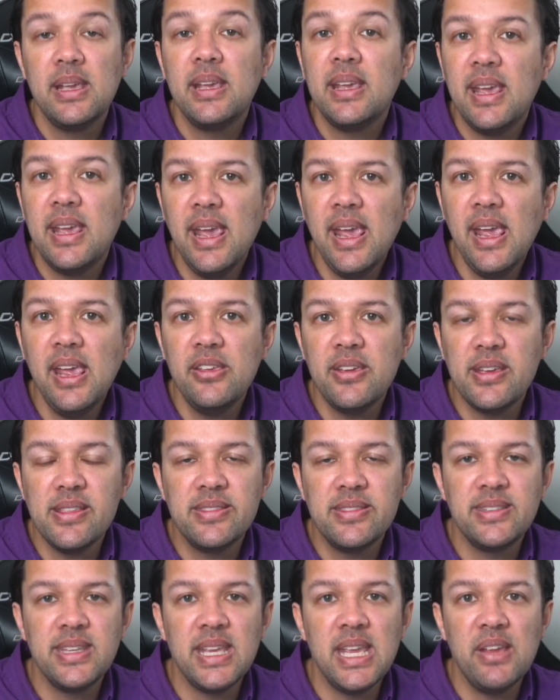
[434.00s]
Here you can
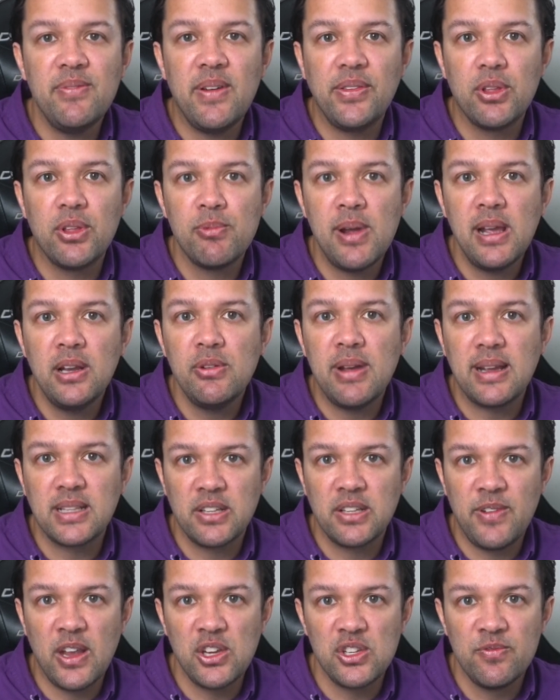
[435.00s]
see that the ReLU
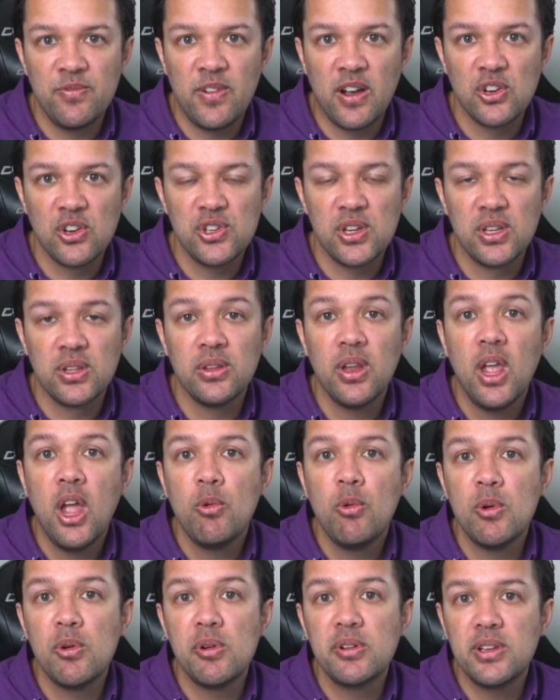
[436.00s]
activation function
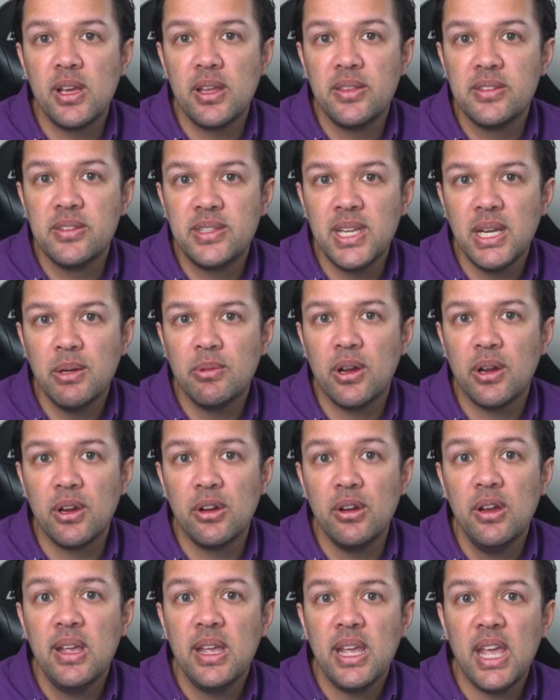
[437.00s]
will return
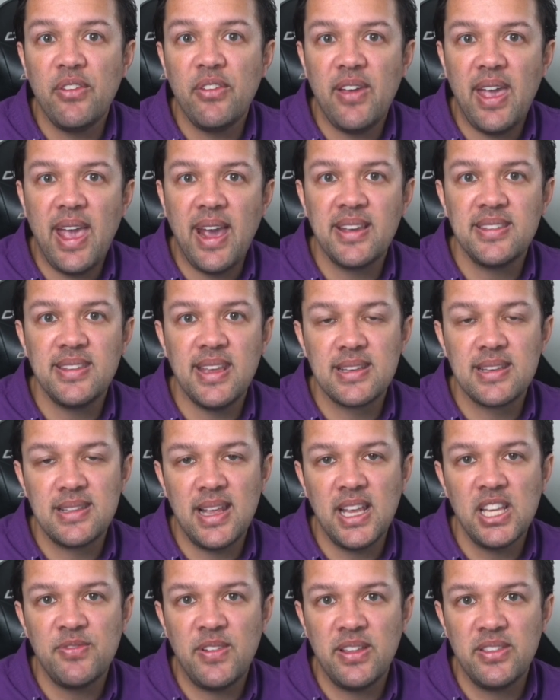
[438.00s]
0 if x is
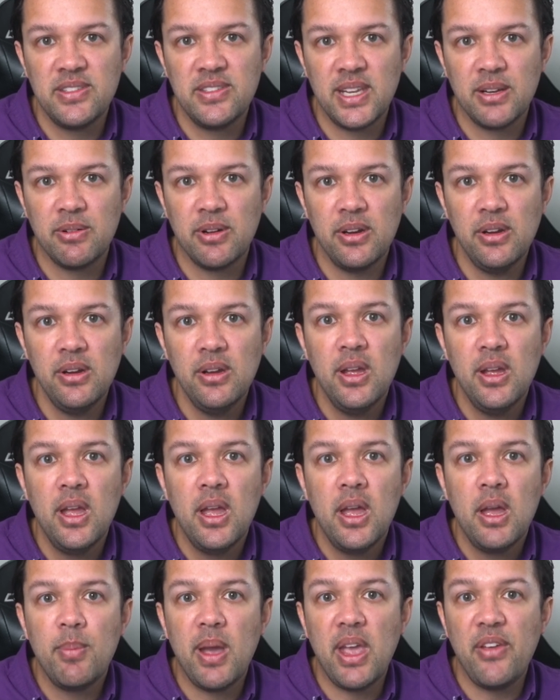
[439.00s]
less than 0,
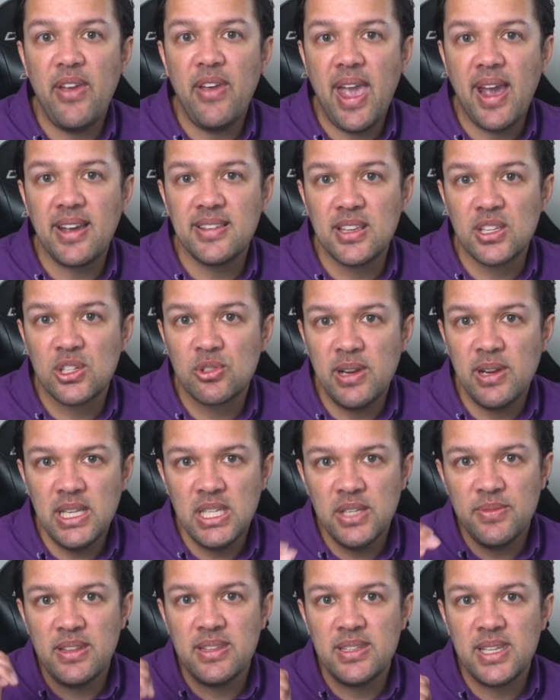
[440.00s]
but if x is
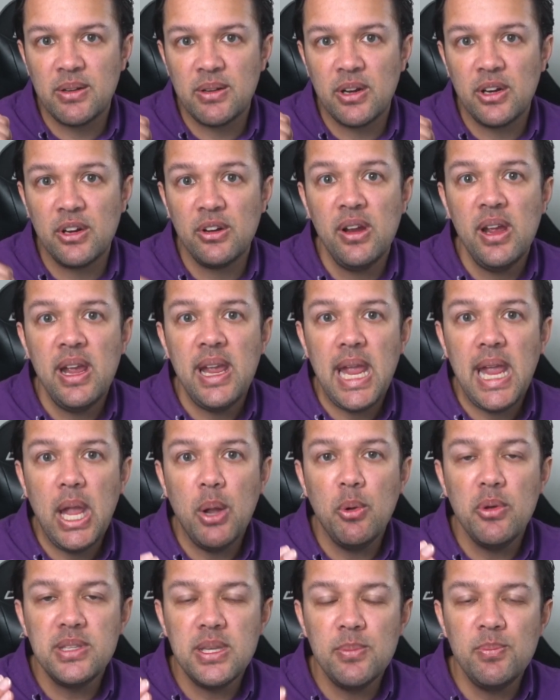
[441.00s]
greater than 0, it
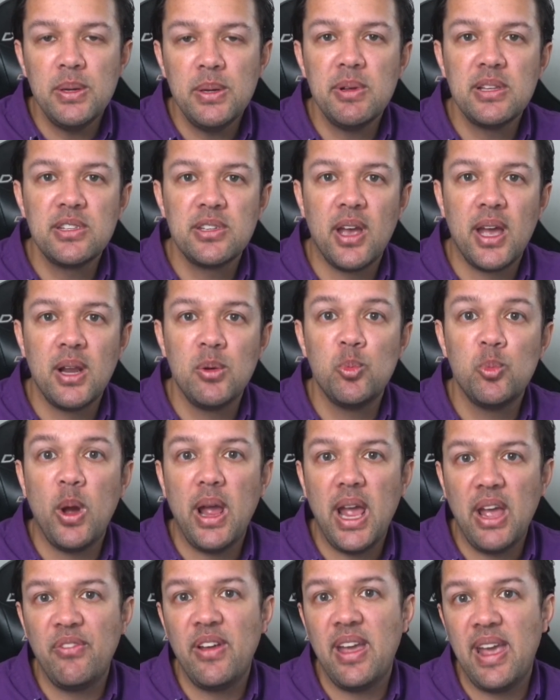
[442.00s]
will simply return
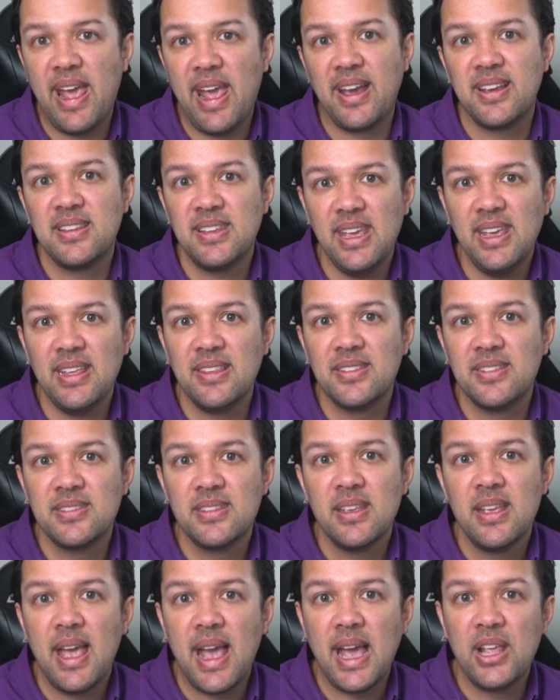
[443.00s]
whatever x is,
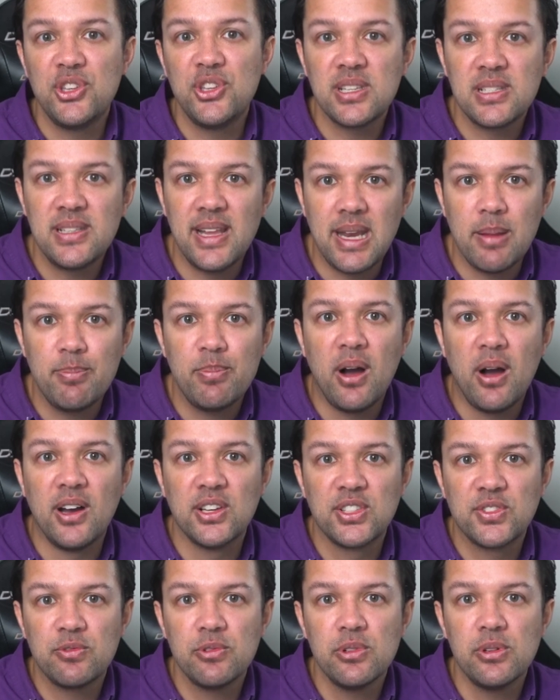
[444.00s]
and just let it
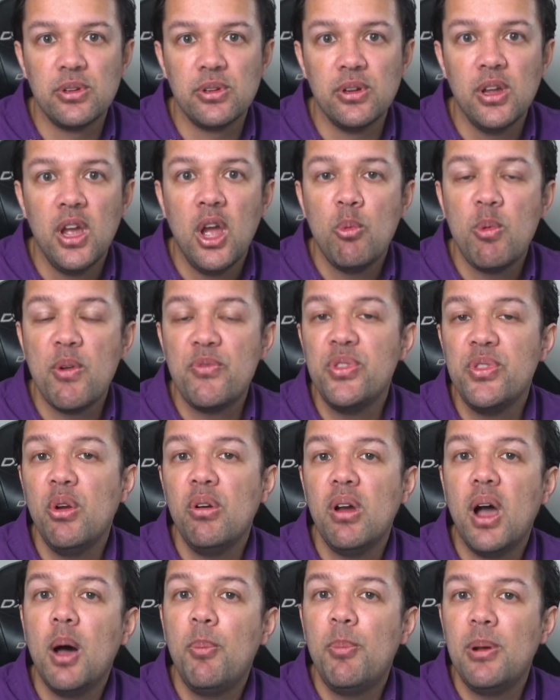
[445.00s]
pass through, with no
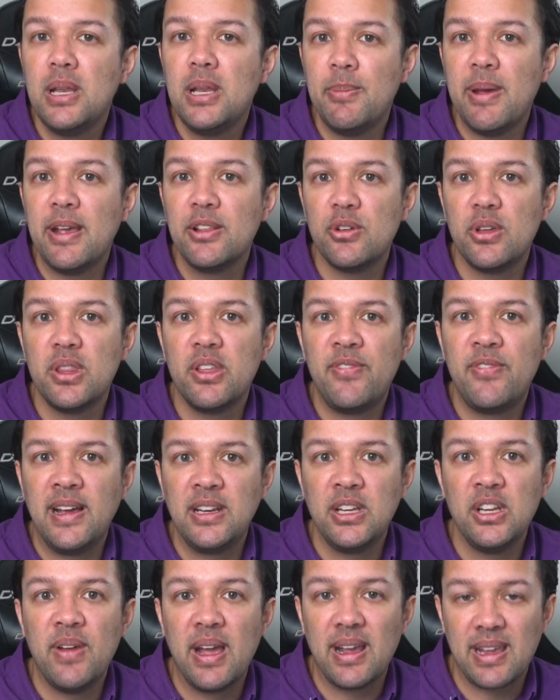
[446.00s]
upper limit on the
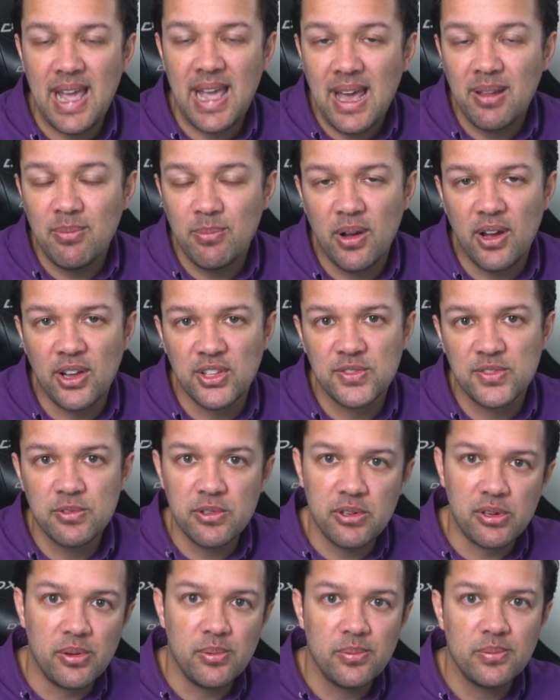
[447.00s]
value that can pass
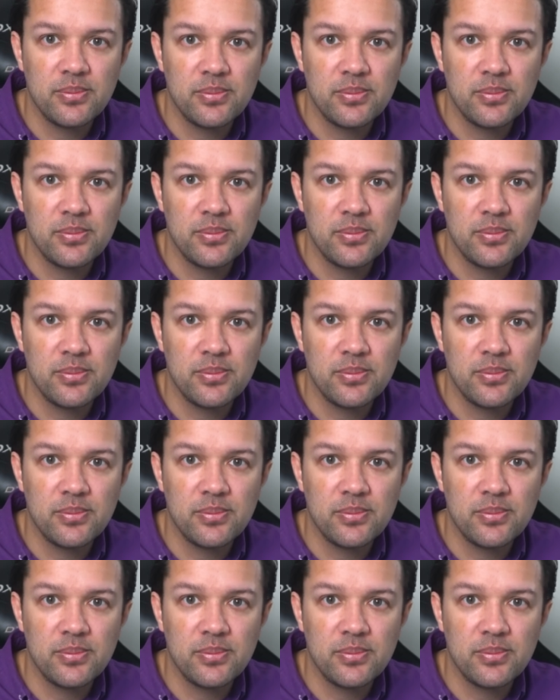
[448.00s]
through.